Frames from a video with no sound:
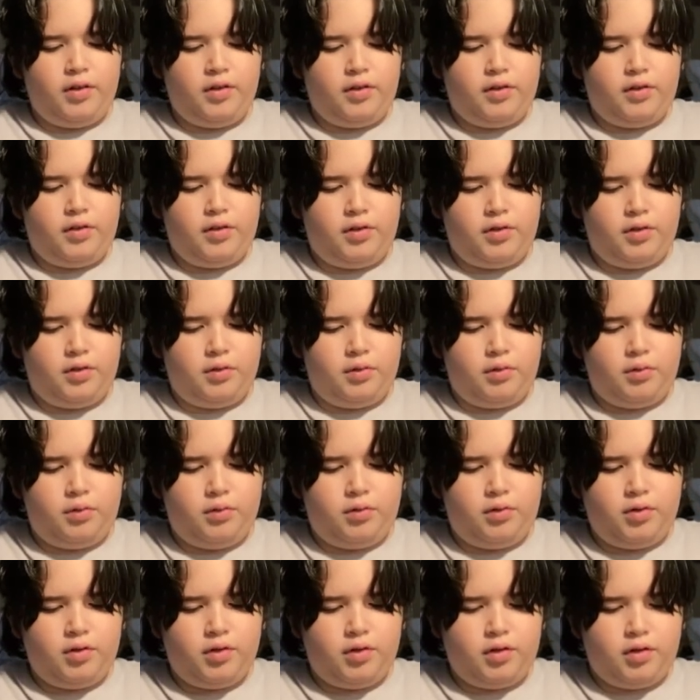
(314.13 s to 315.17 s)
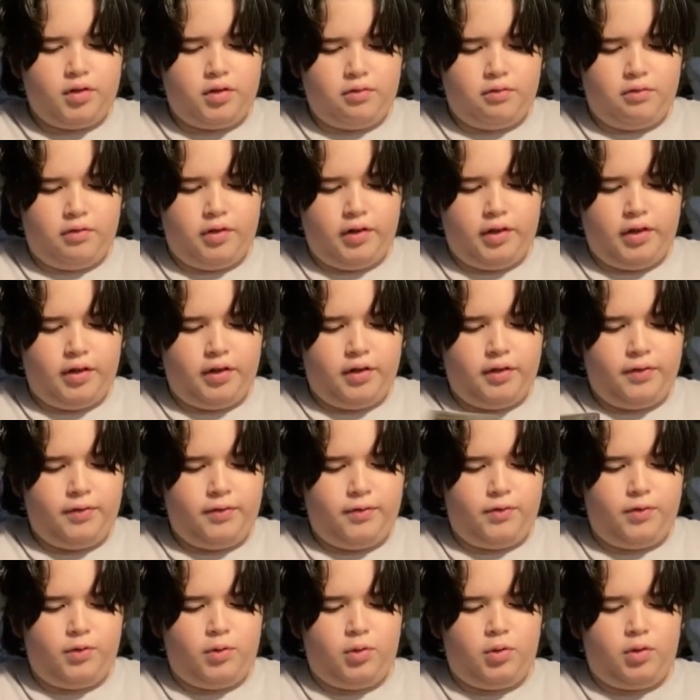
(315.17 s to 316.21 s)
2, 3,
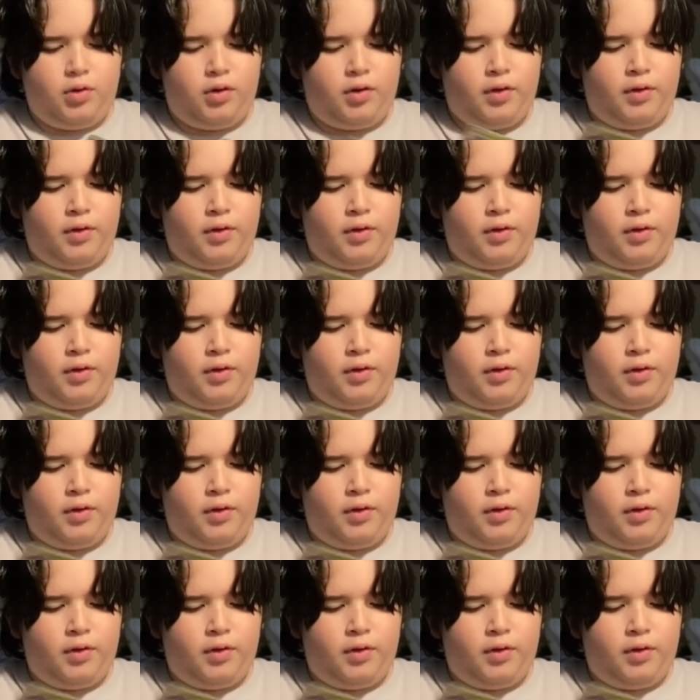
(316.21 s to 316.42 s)
4,